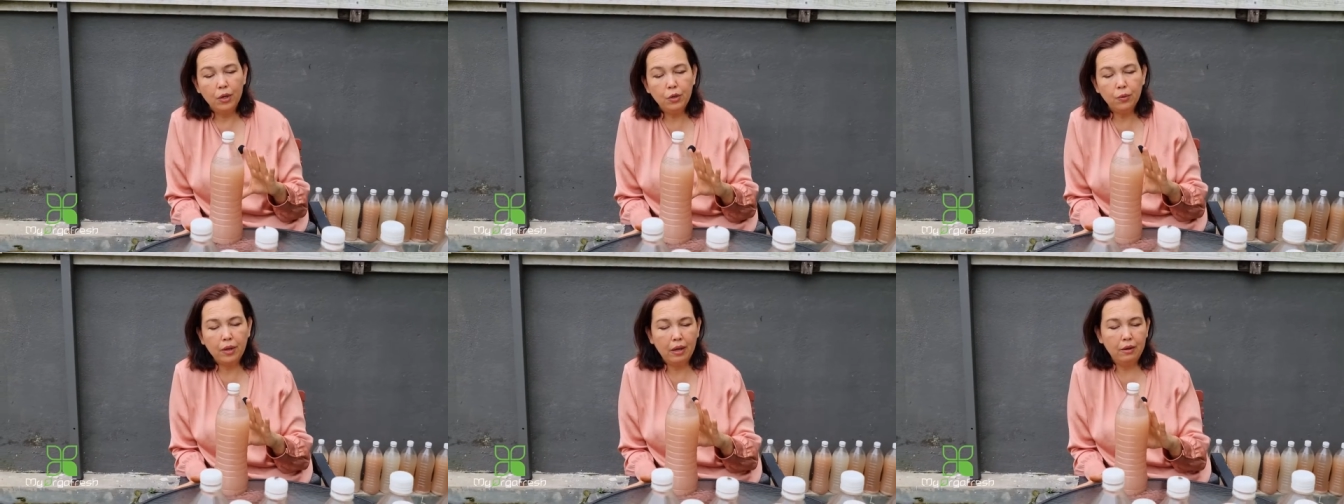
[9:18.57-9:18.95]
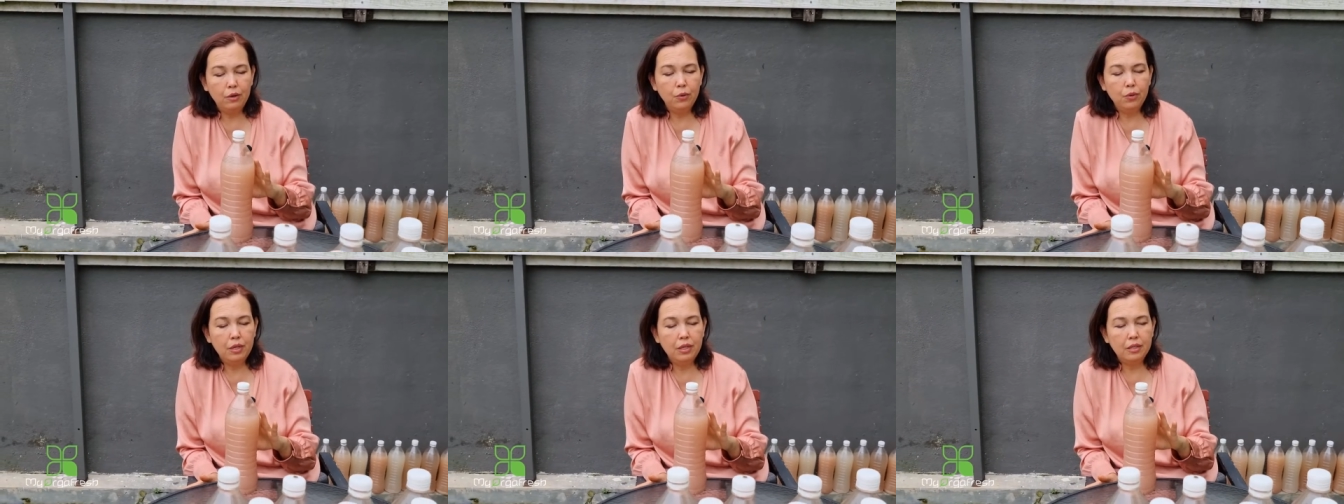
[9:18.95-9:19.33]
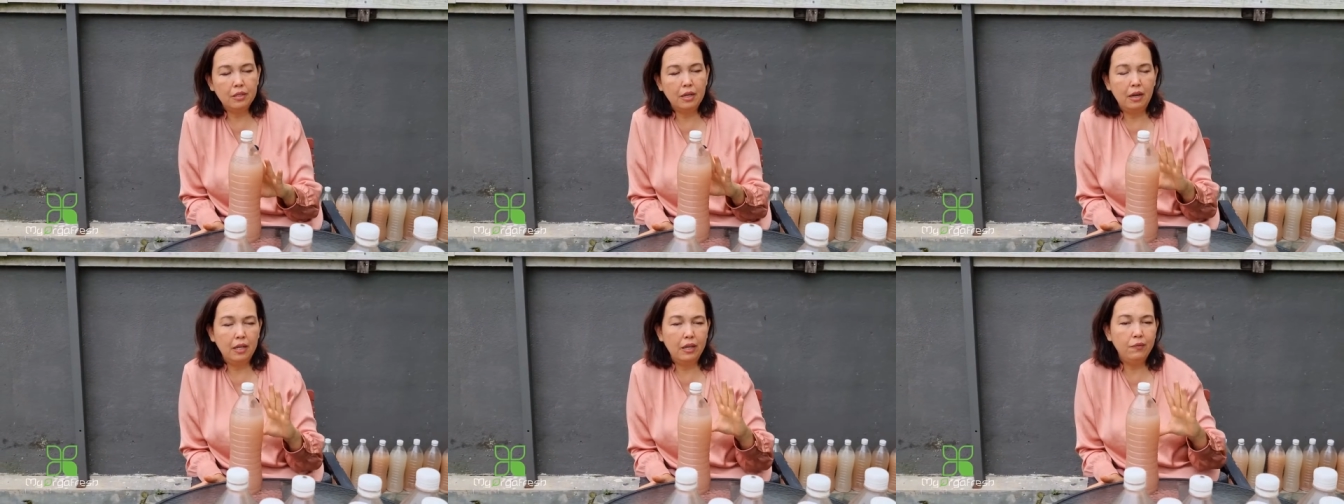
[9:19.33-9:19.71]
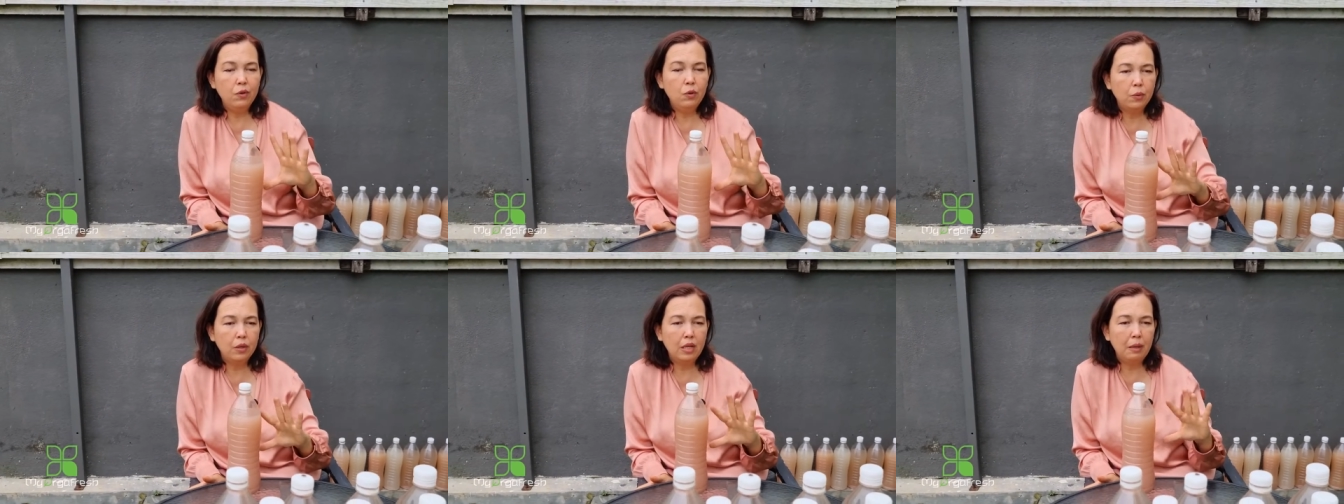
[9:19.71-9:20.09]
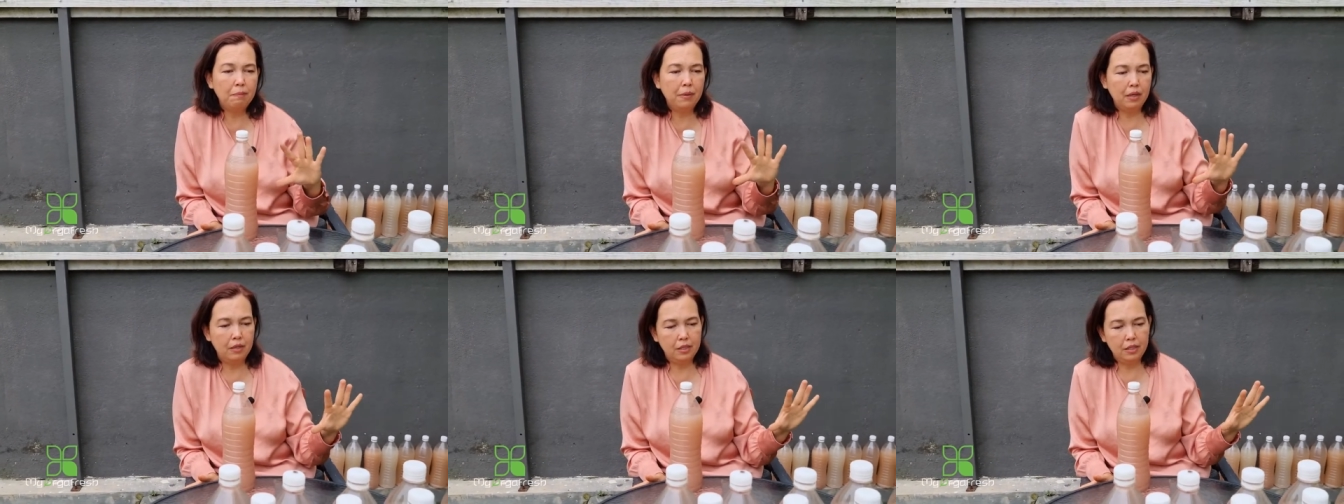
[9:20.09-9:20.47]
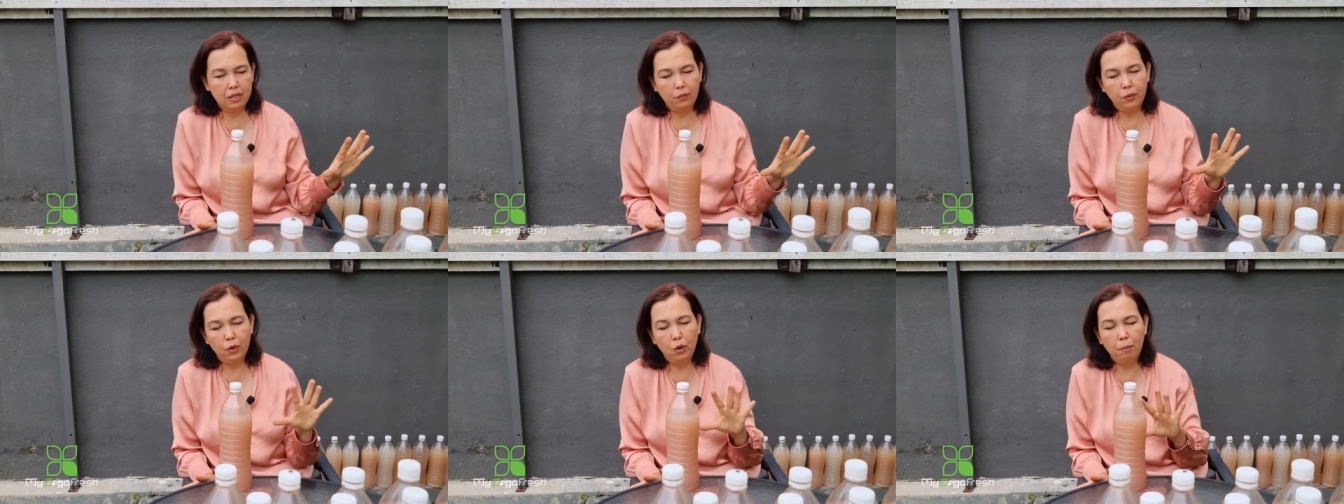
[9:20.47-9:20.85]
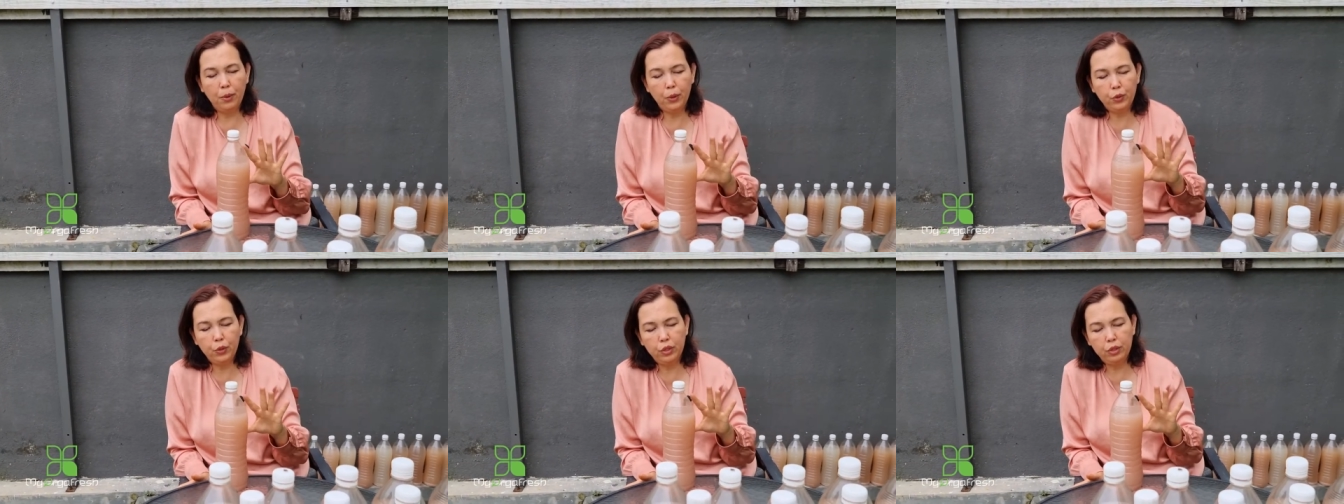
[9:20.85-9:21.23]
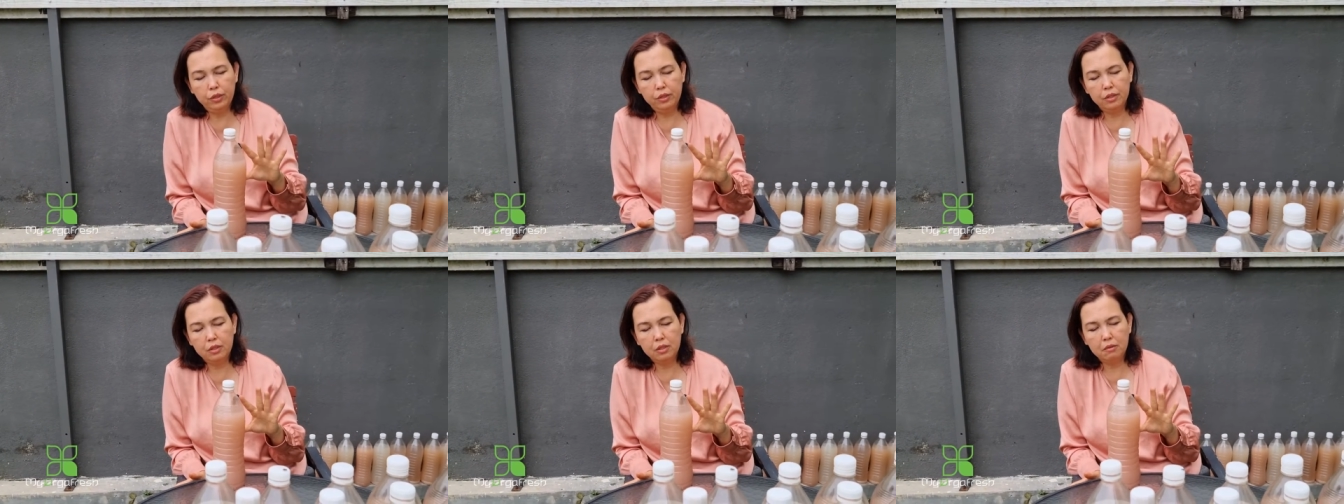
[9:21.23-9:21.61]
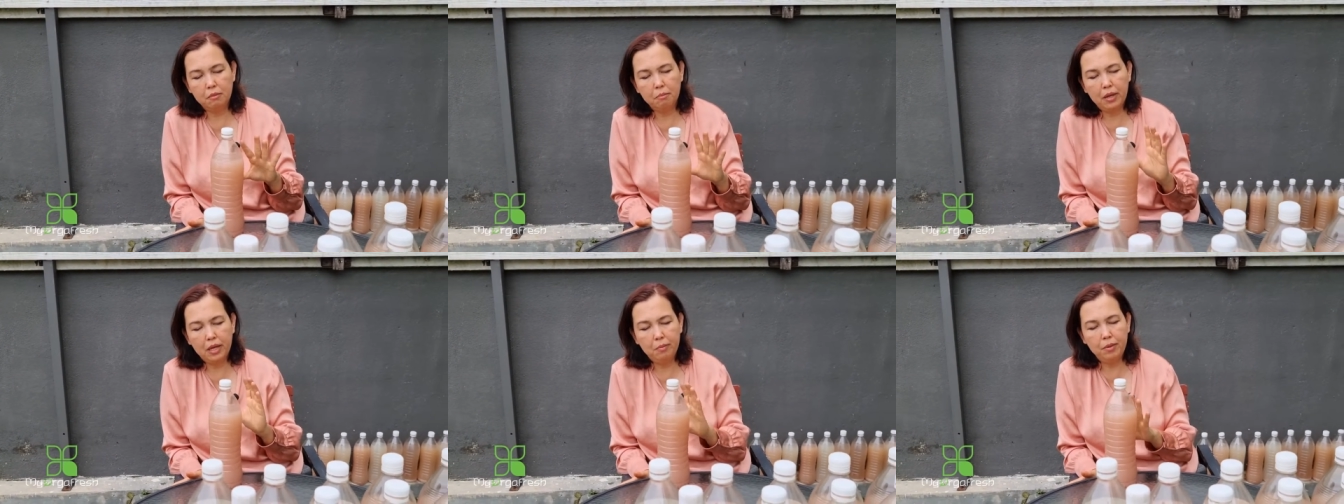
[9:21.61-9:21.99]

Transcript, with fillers: What you can do is if you want to keep uh, several bottles,